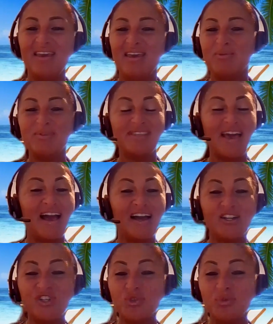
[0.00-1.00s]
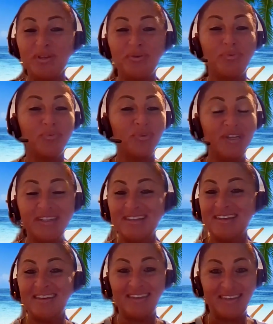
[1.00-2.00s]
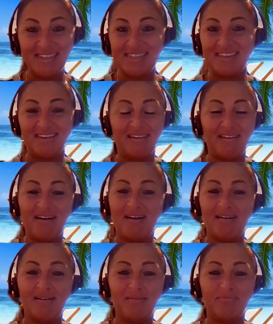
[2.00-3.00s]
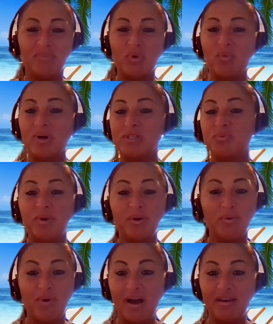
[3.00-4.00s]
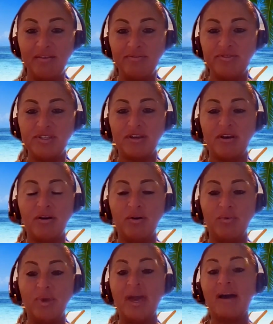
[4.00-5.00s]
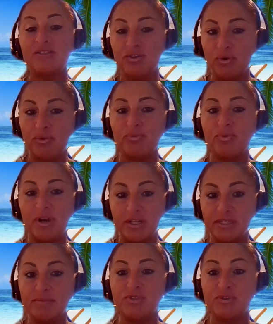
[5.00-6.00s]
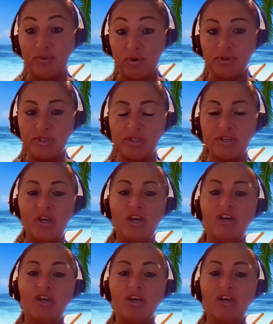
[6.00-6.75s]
It was actually really easy. Once we arrived, we had to go through customs first.